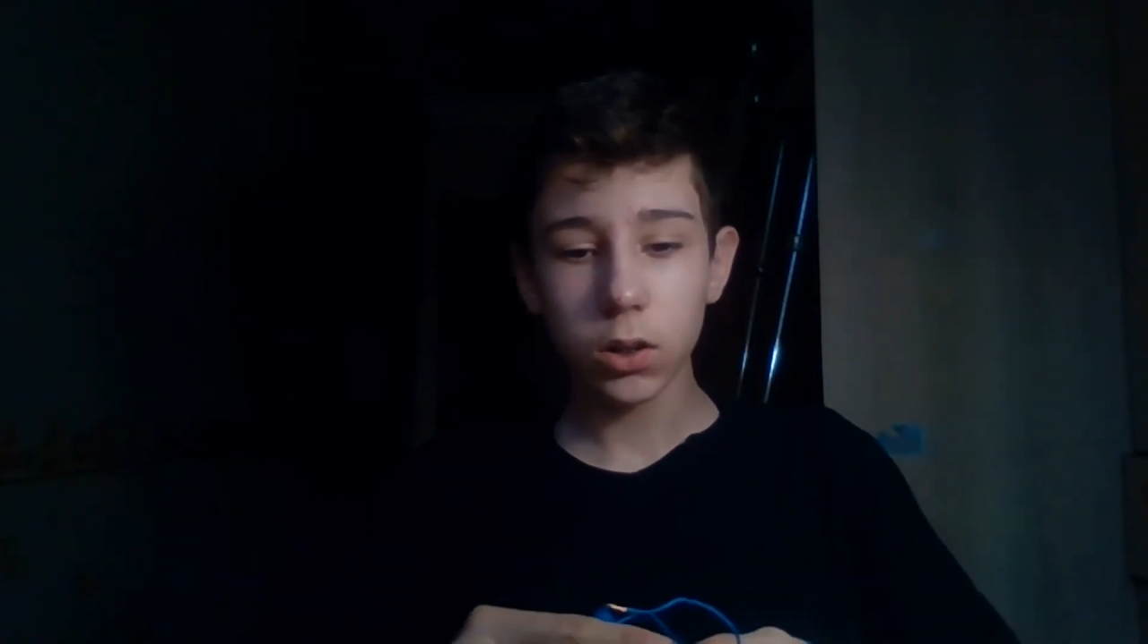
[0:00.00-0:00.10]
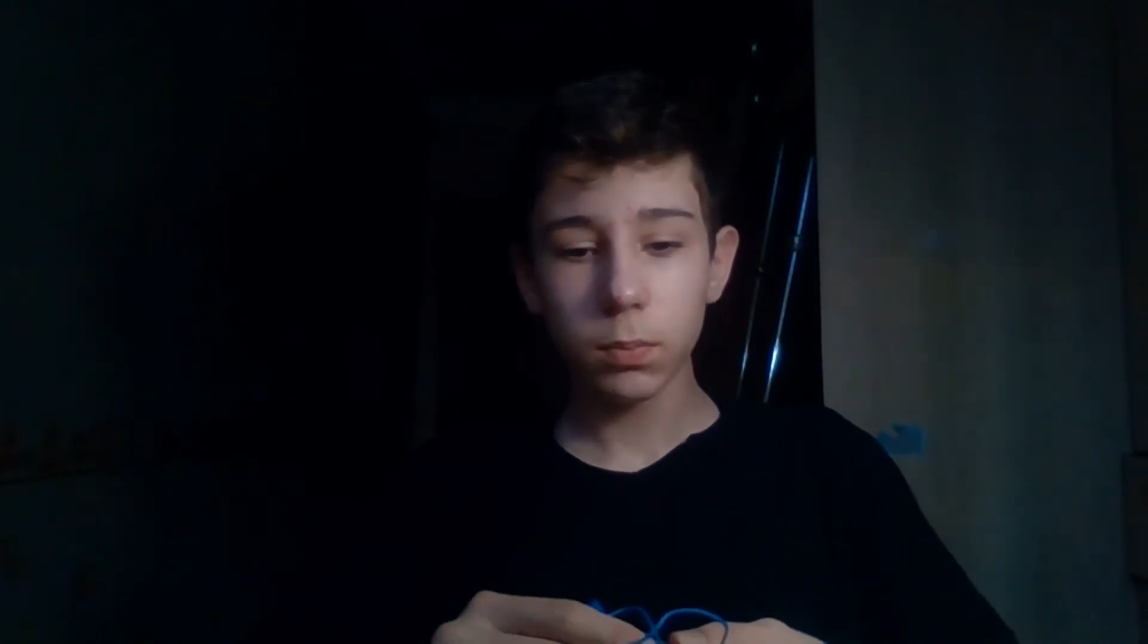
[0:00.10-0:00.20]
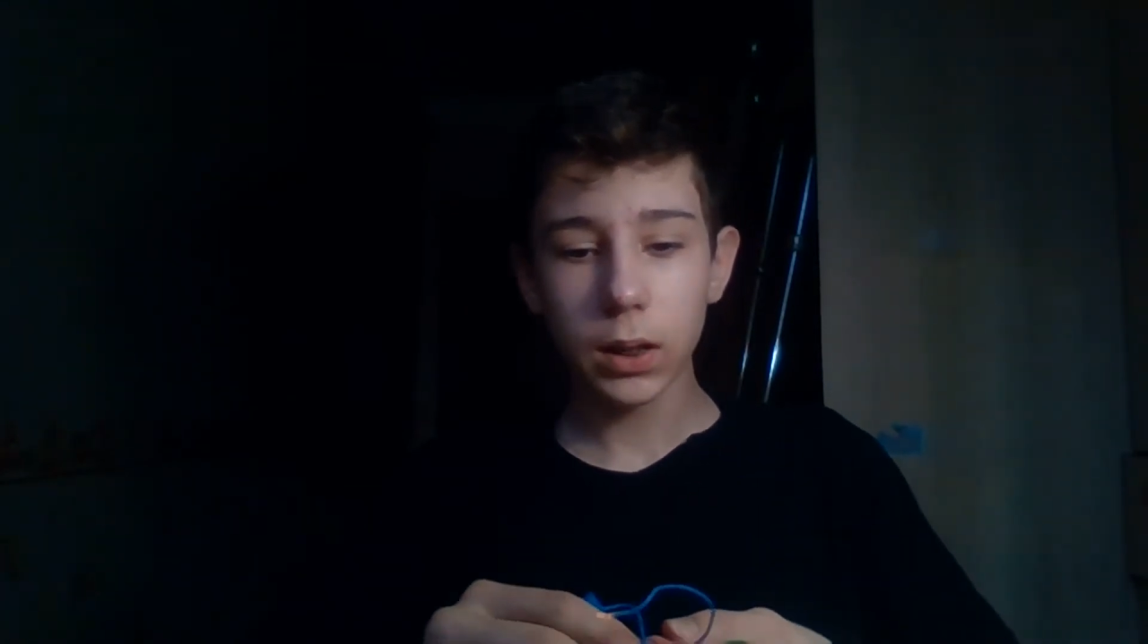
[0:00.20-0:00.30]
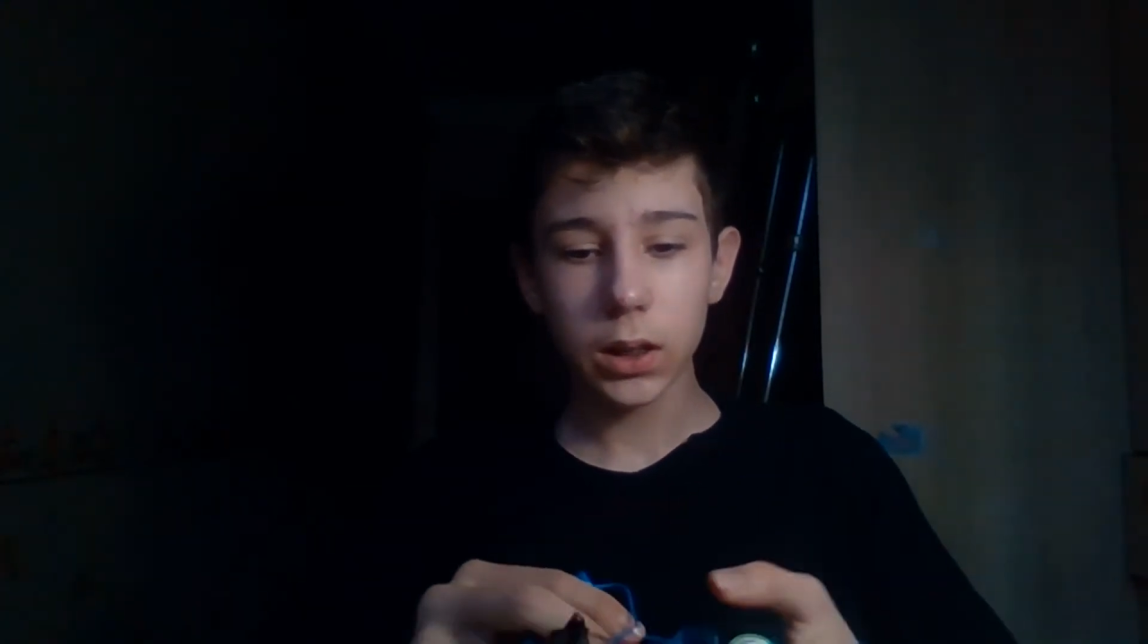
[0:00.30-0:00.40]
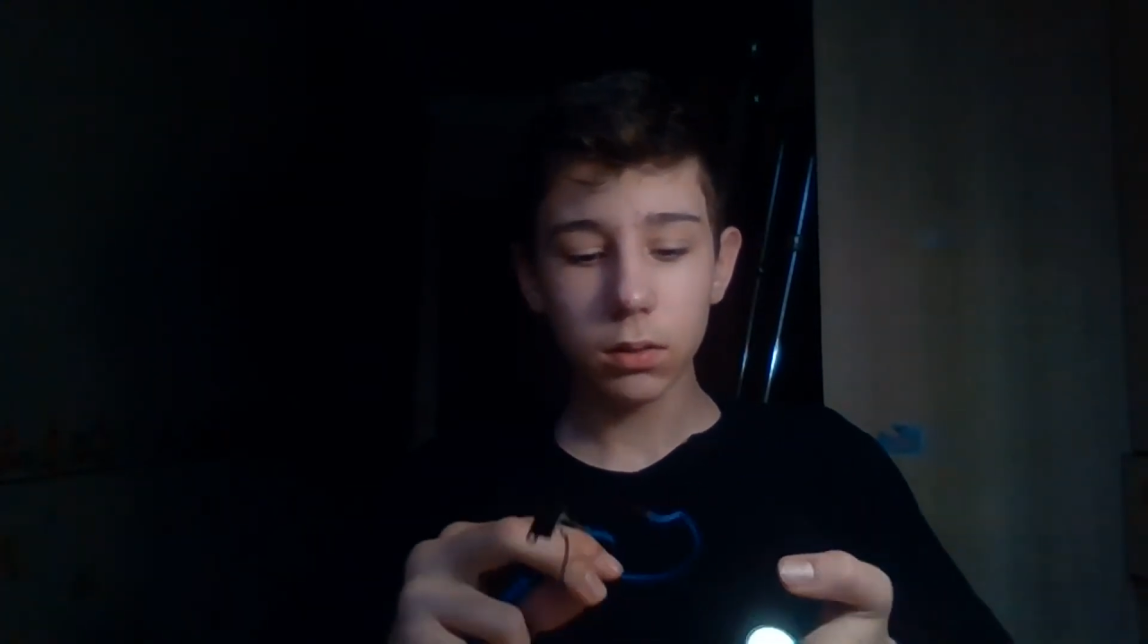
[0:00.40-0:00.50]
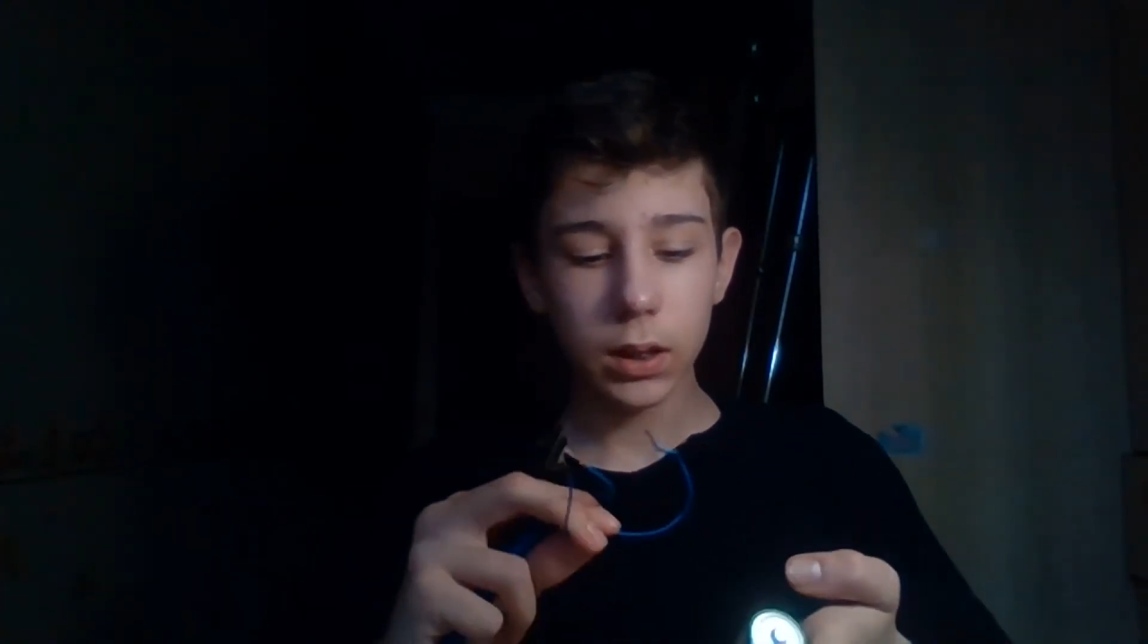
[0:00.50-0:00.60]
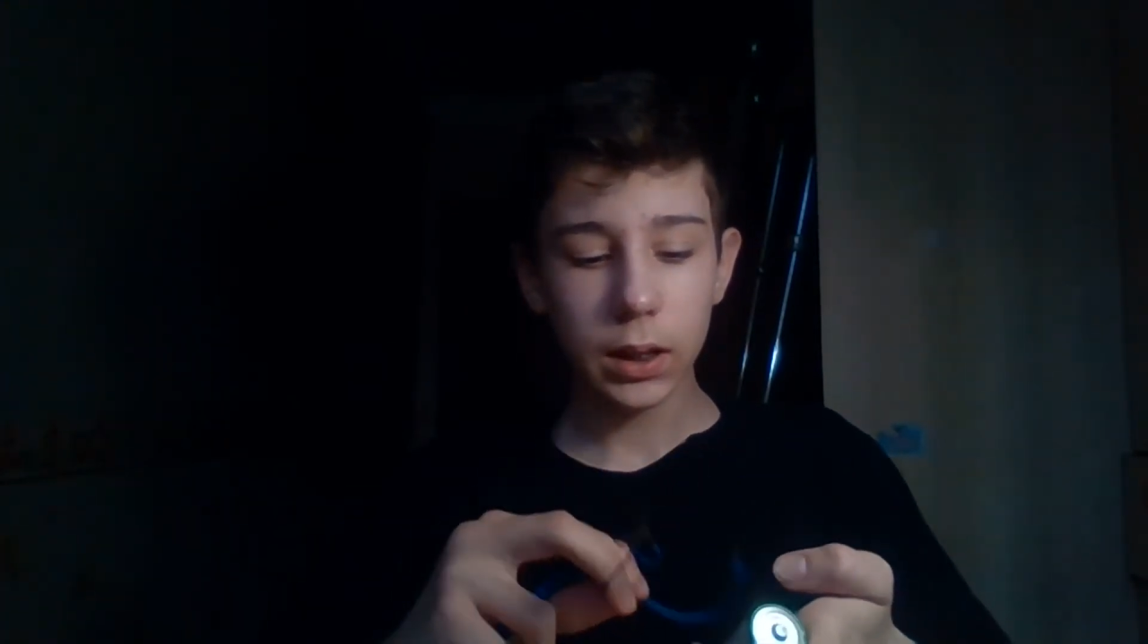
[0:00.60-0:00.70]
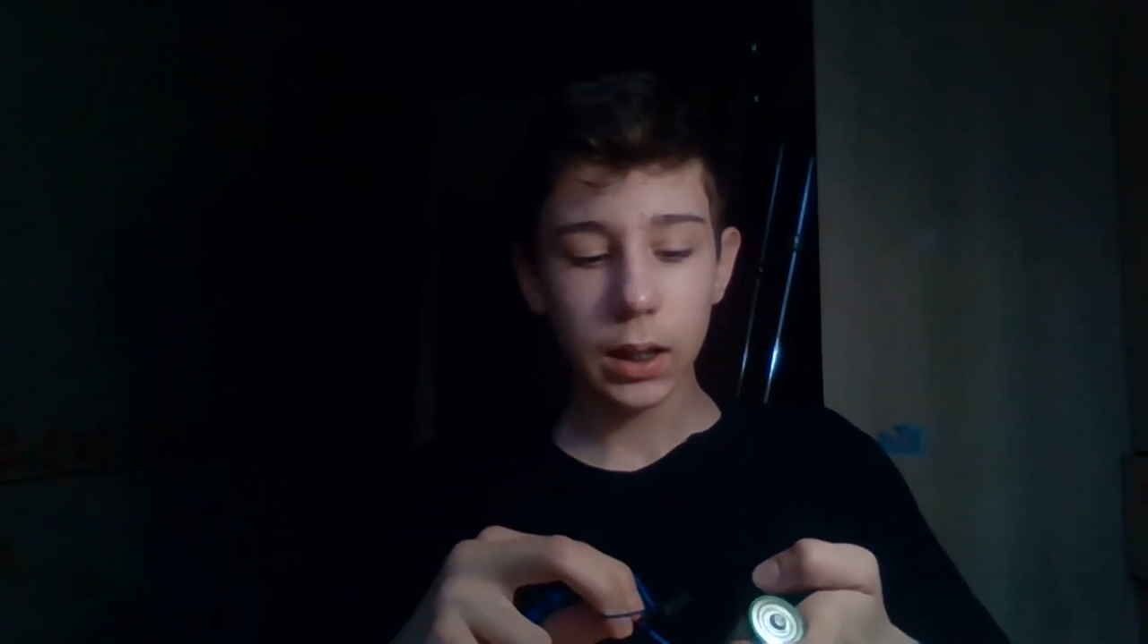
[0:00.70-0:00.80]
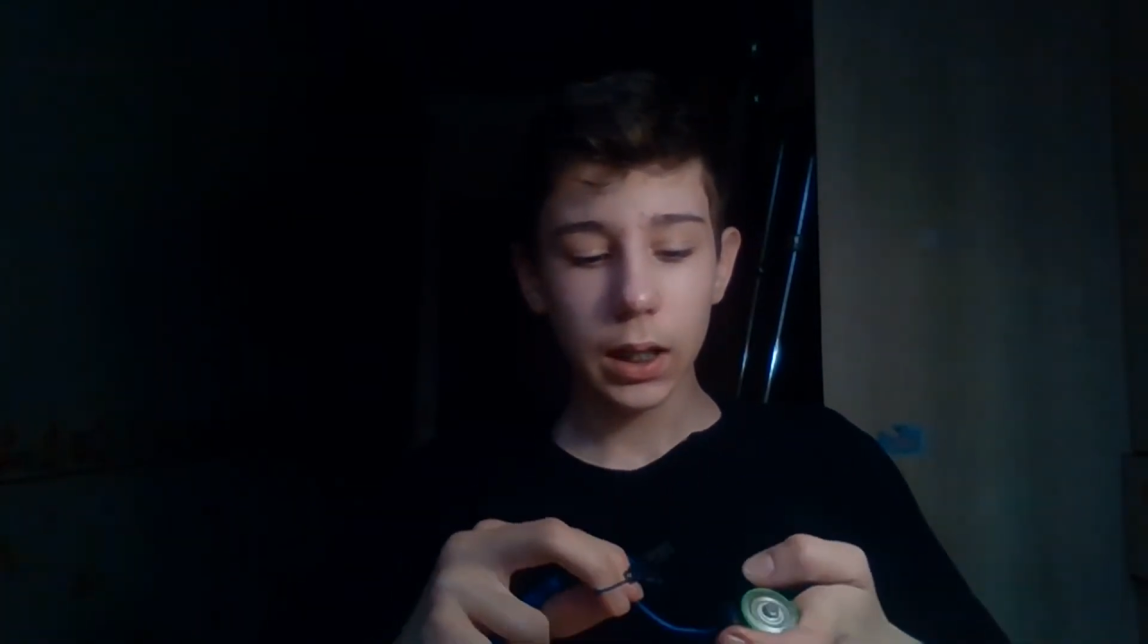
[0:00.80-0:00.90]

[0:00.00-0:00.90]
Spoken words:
to battery